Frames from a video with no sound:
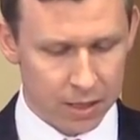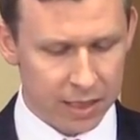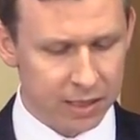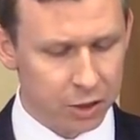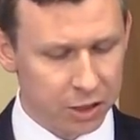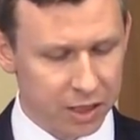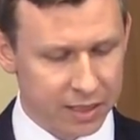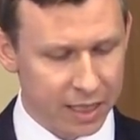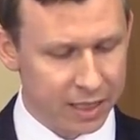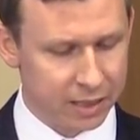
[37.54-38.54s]
These are just a
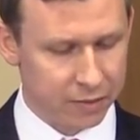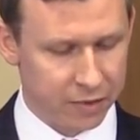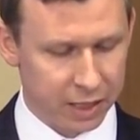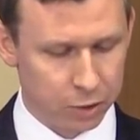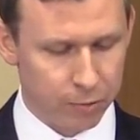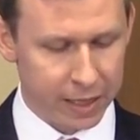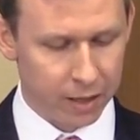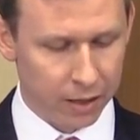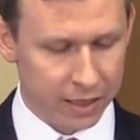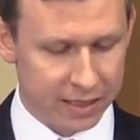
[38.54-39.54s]
taste of things
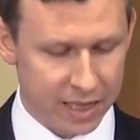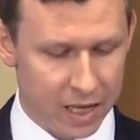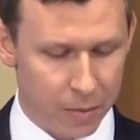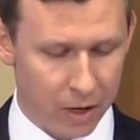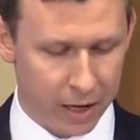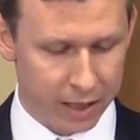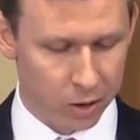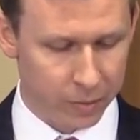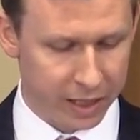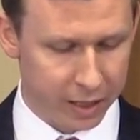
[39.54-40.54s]
regularly said about
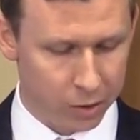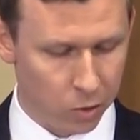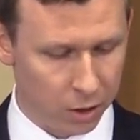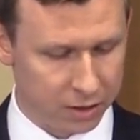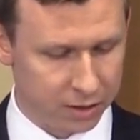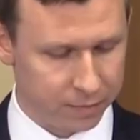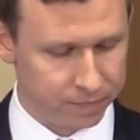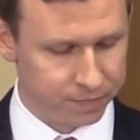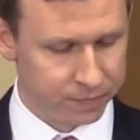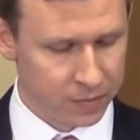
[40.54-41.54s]
economic inequality.
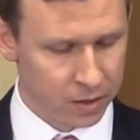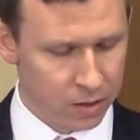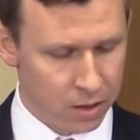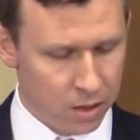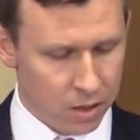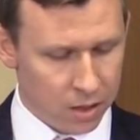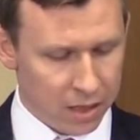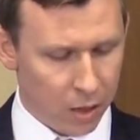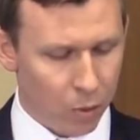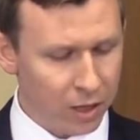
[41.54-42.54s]

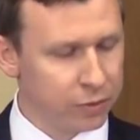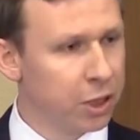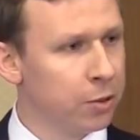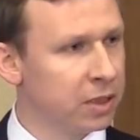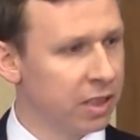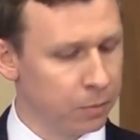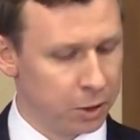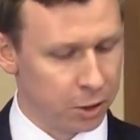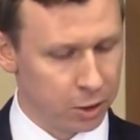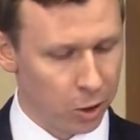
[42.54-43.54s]
Now, one of two
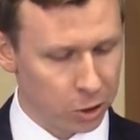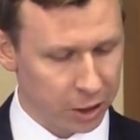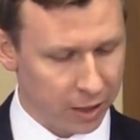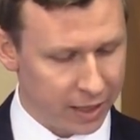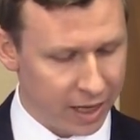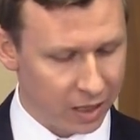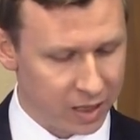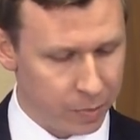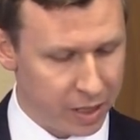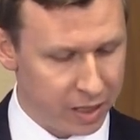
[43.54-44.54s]
assumptions logically
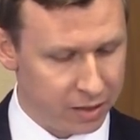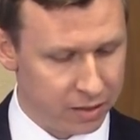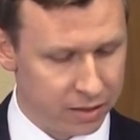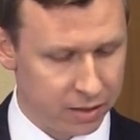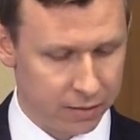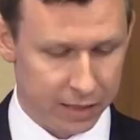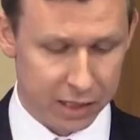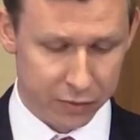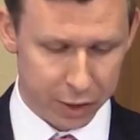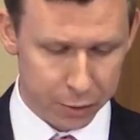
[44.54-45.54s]
underpins
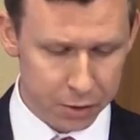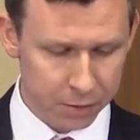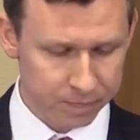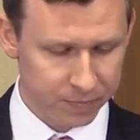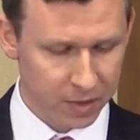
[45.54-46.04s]
these views: